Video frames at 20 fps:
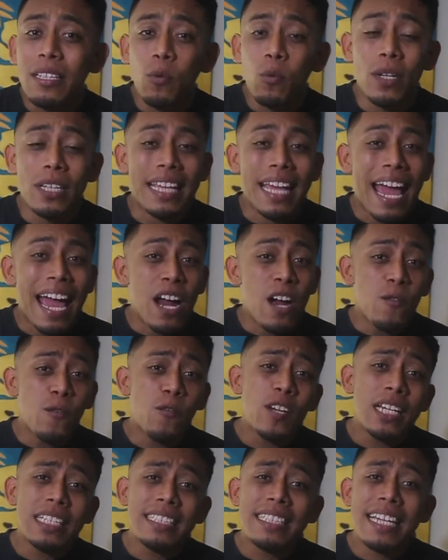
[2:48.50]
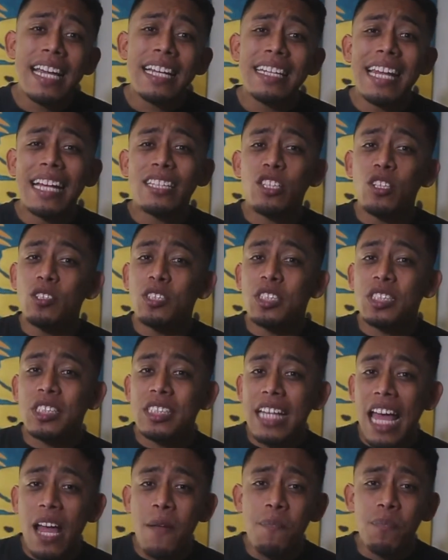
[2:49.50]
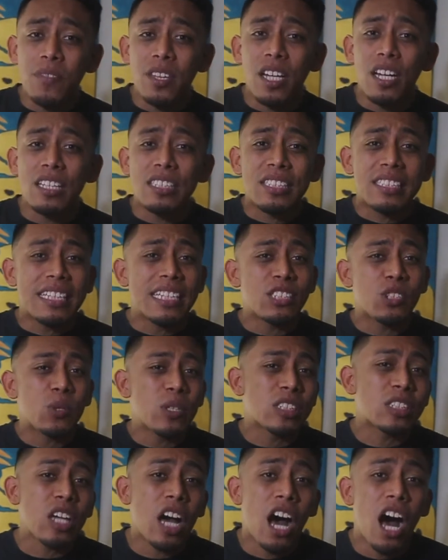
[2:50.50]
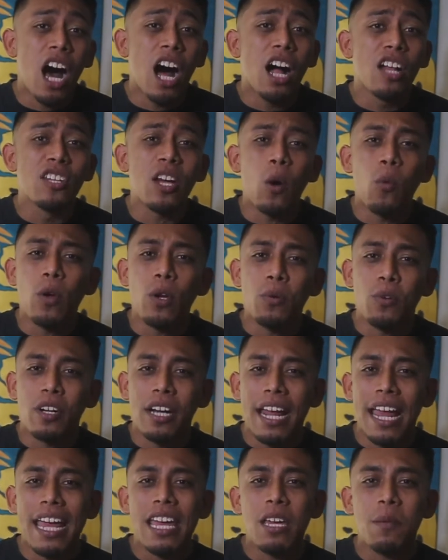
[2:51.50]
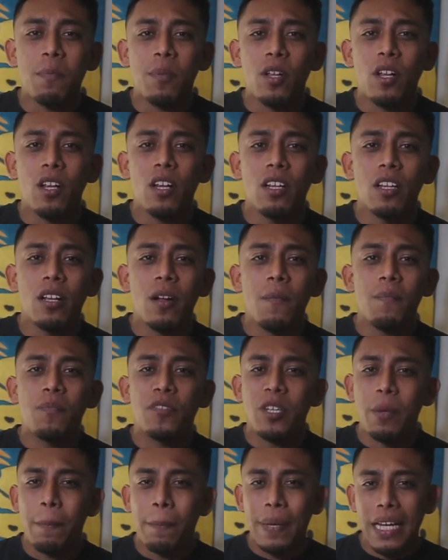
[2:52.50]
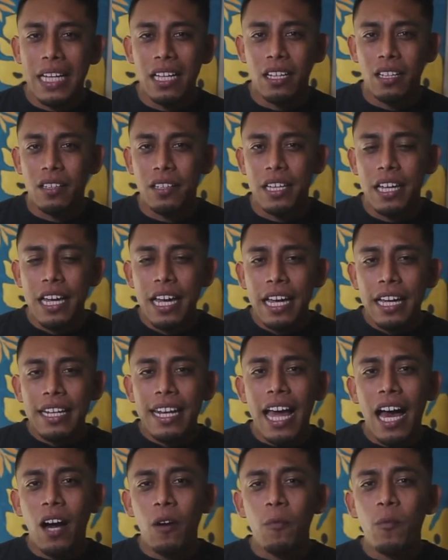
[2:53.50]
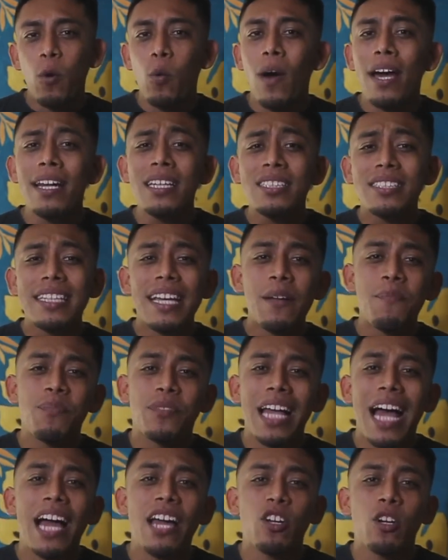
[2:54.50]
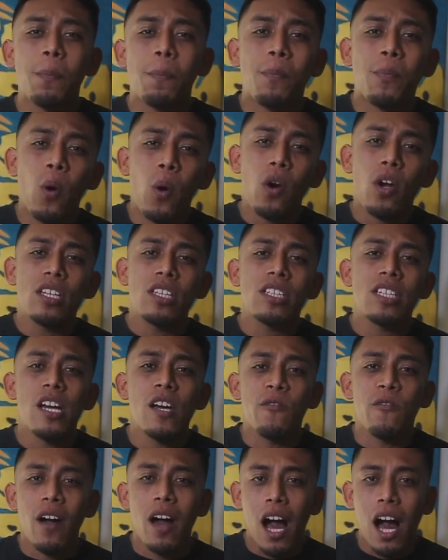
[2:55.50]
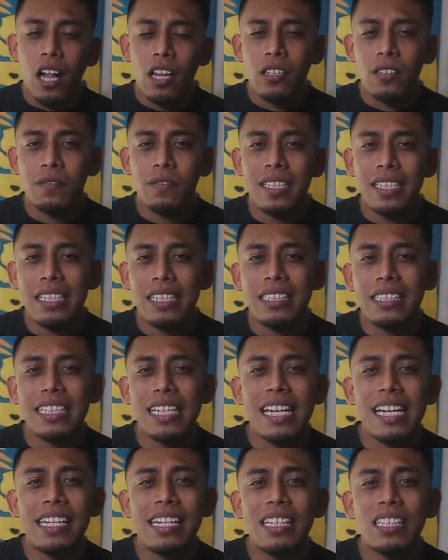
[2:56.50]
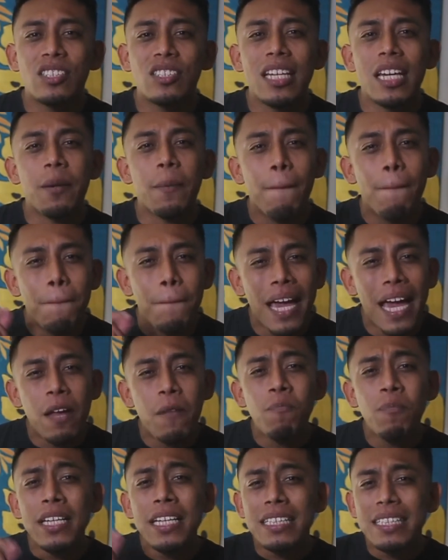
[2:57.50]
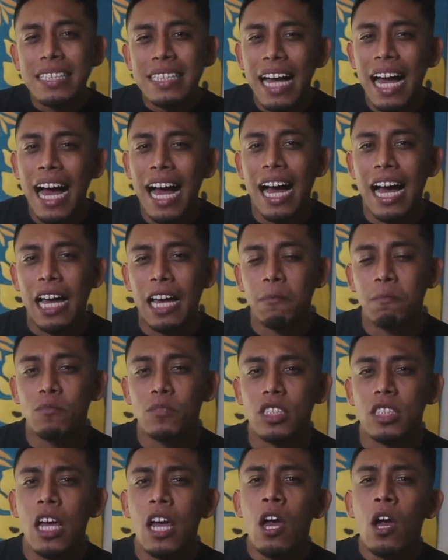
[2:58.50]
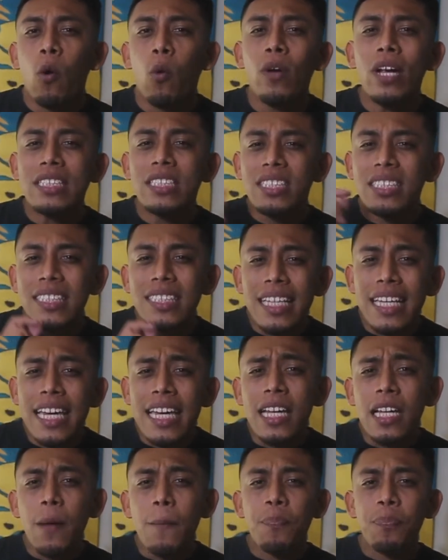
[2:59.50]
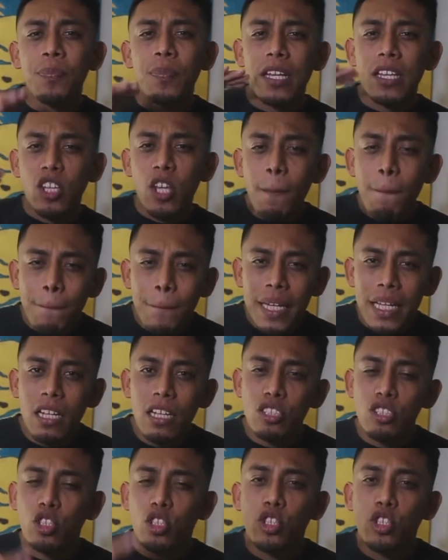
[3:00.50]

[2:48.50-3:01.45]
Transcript: with everything that you sent us, this was all that we were able to build." Now, what is the entire point of all of this? It is that many times we seek to build